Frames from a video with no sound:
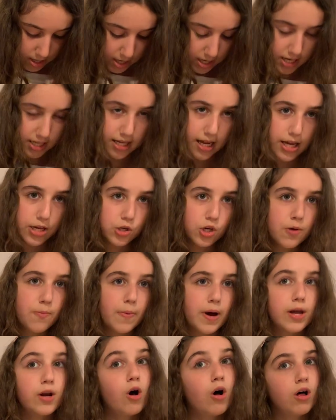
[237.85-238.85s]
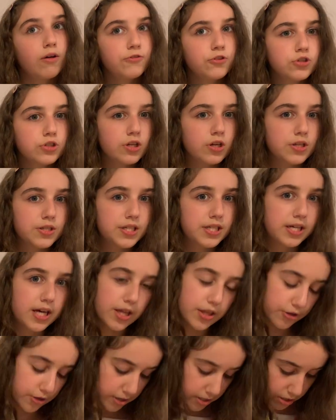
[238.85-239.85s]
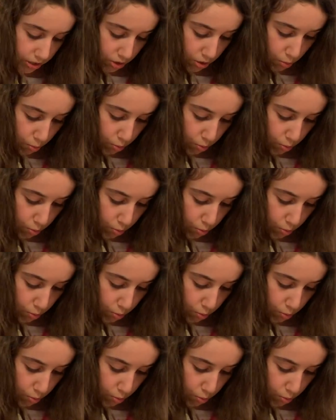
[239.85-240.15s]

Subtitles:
It is how you combine all of your skills together into